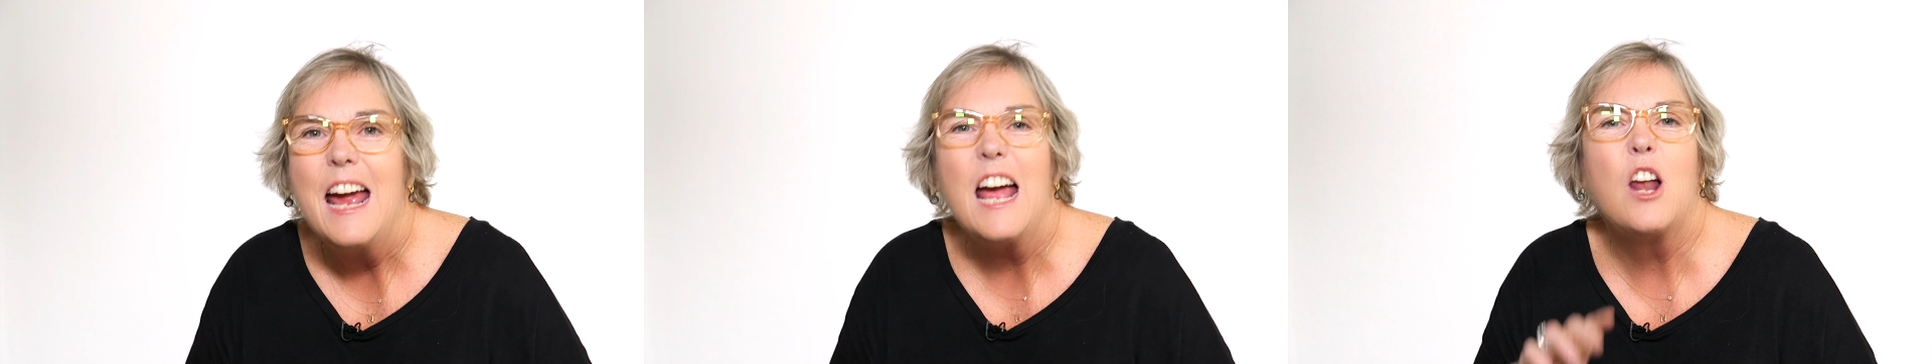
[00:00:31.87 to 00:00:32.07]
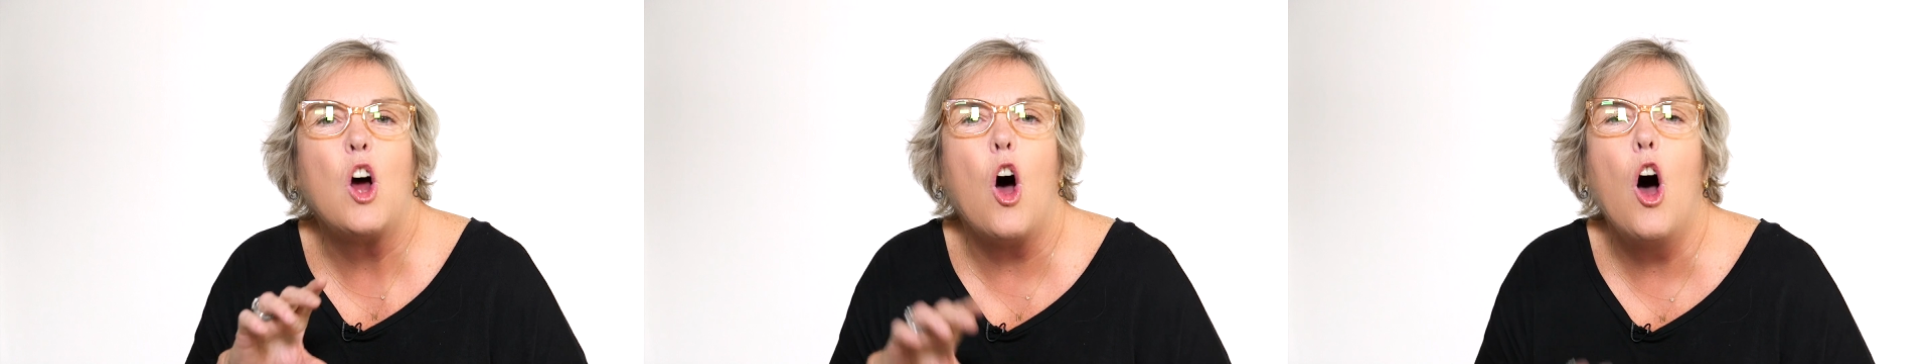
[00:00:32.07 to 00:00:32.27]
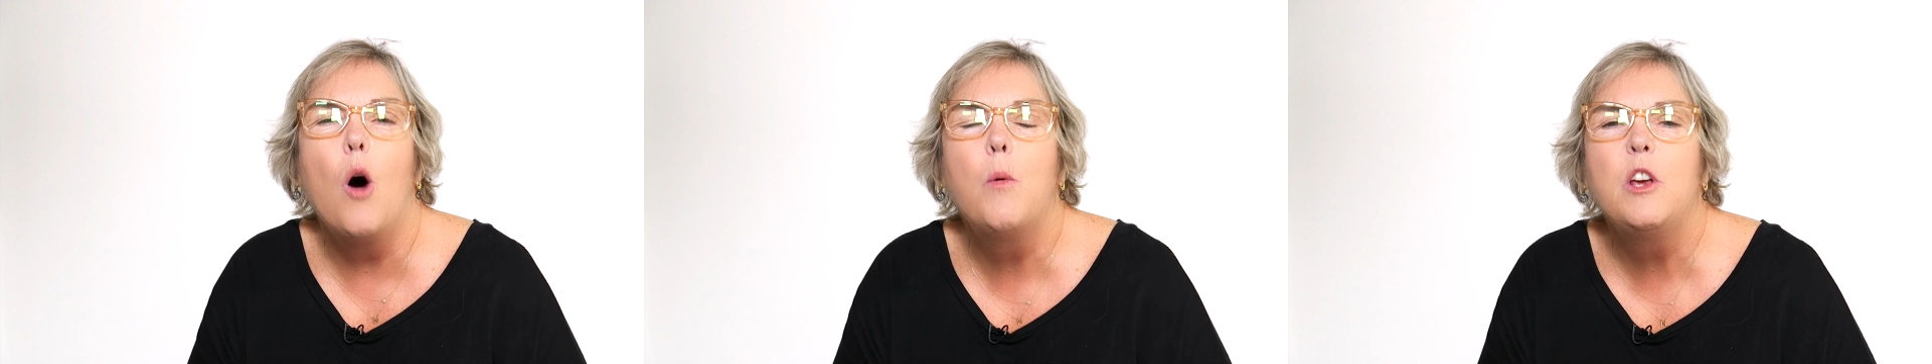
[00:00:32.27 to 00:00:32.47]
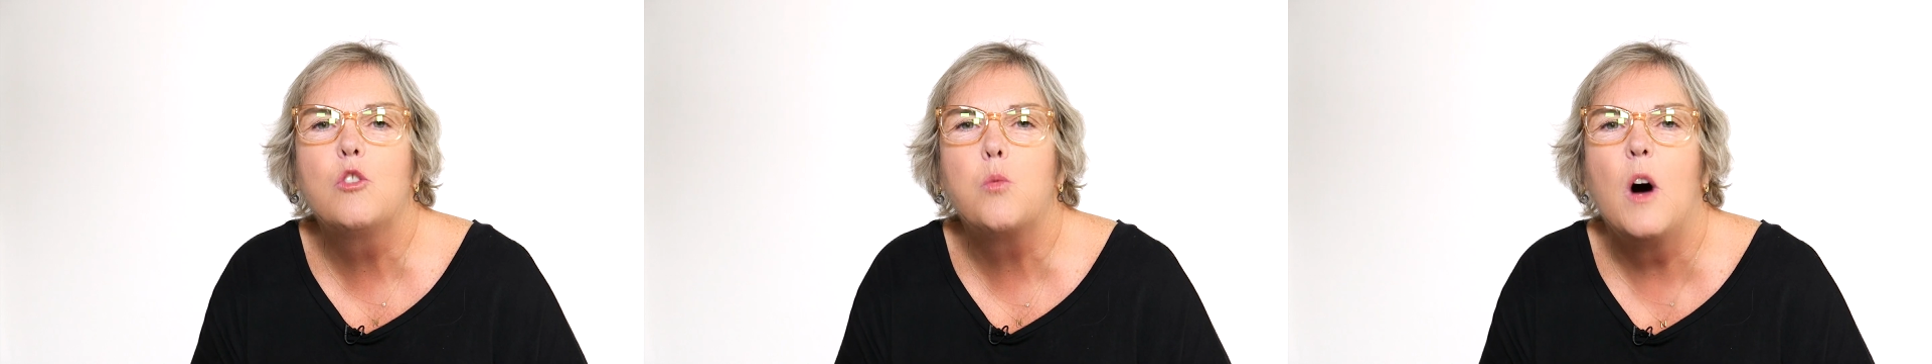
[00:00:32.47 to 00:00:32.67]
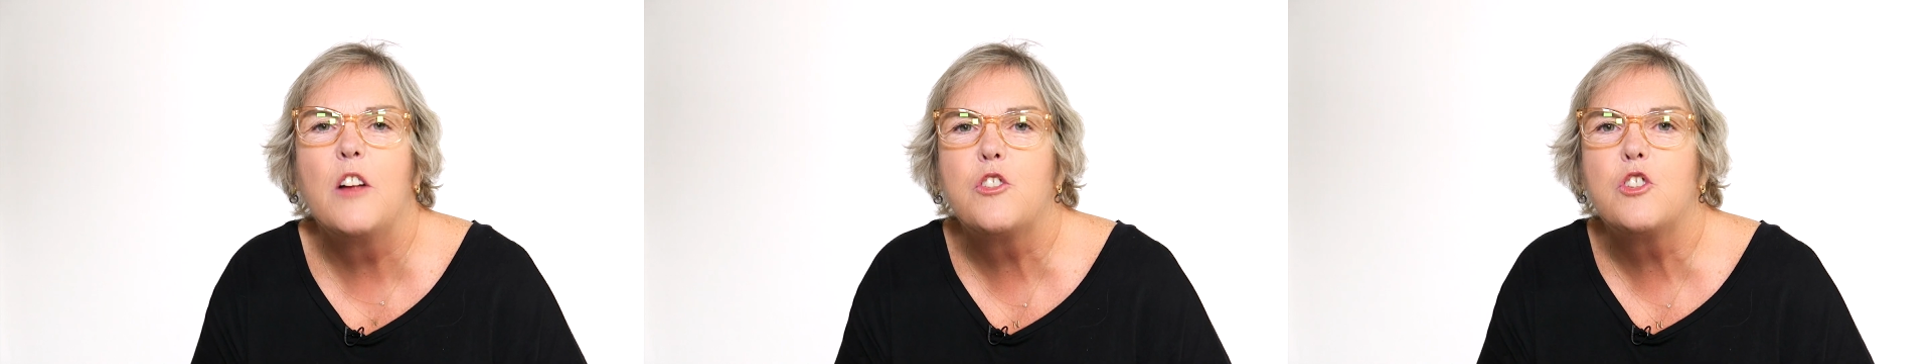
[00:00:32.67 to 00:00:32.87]
and
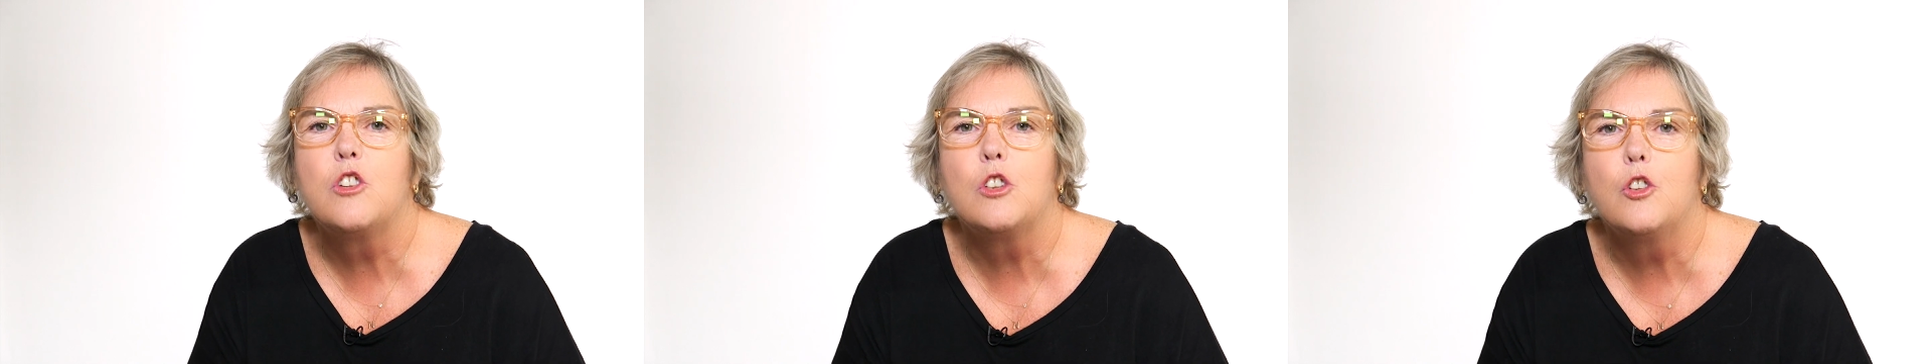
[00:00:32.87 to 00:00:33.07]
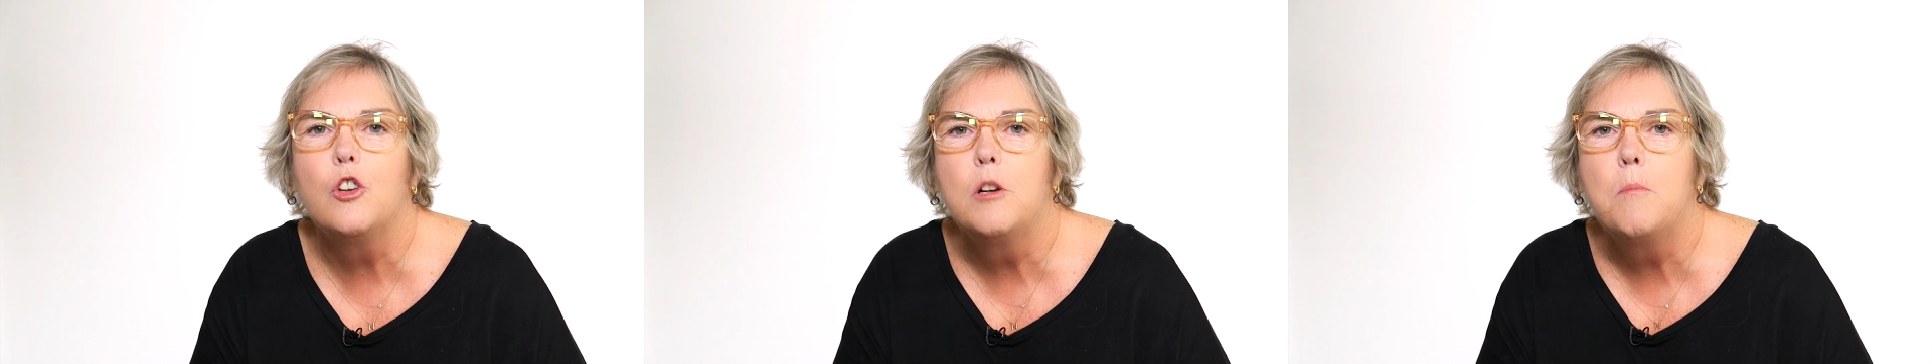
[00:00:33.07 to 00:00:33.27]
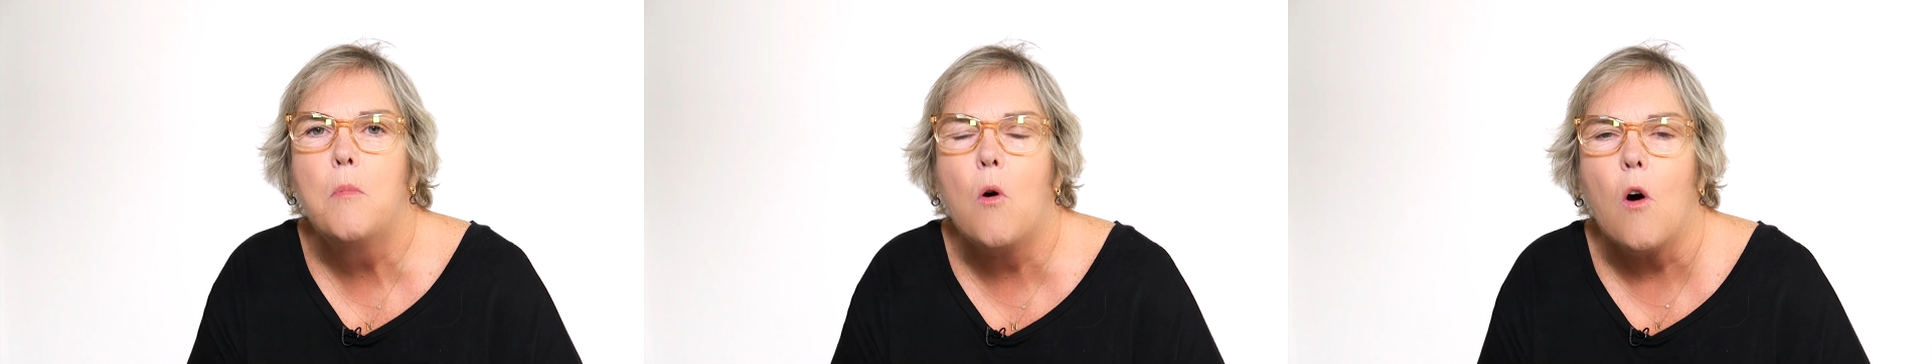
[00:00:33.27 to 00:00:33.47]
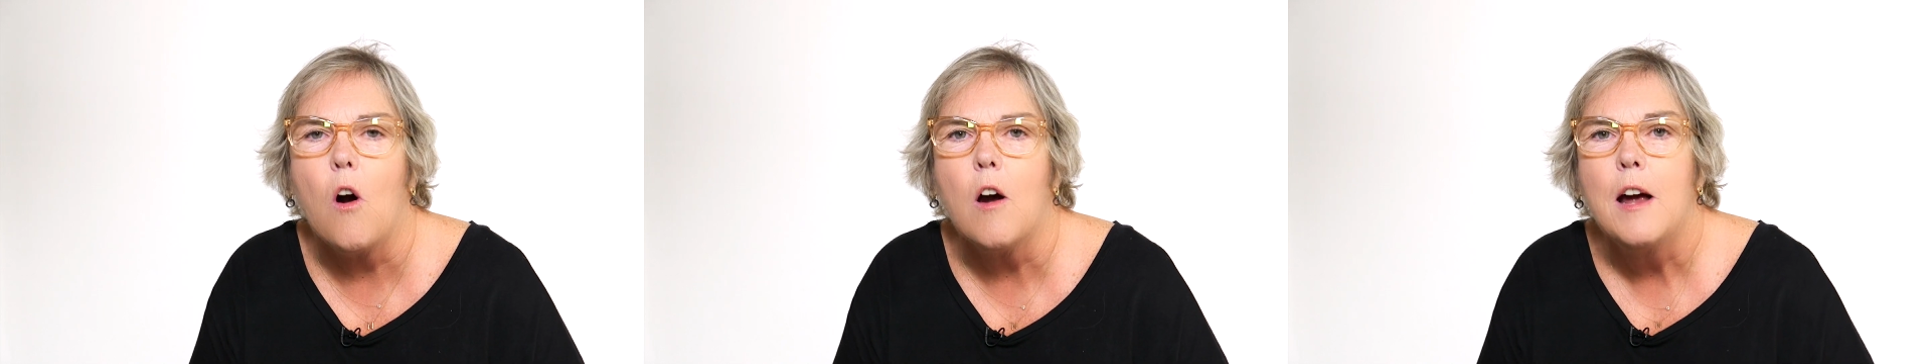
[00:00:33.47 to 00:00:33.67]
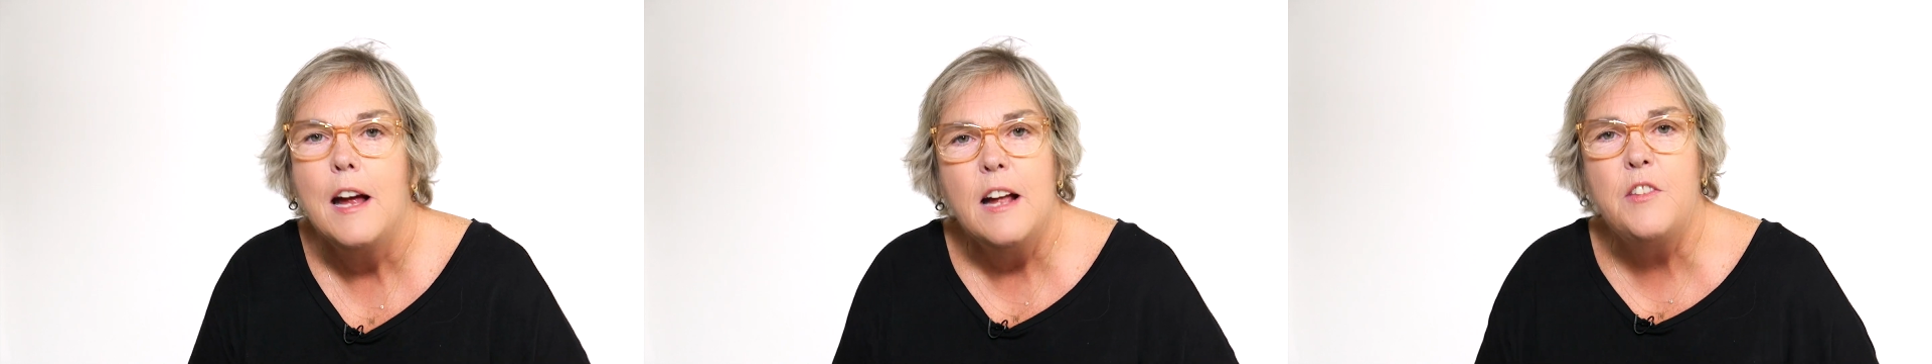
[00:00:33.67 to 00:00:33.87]
always wants to learn more.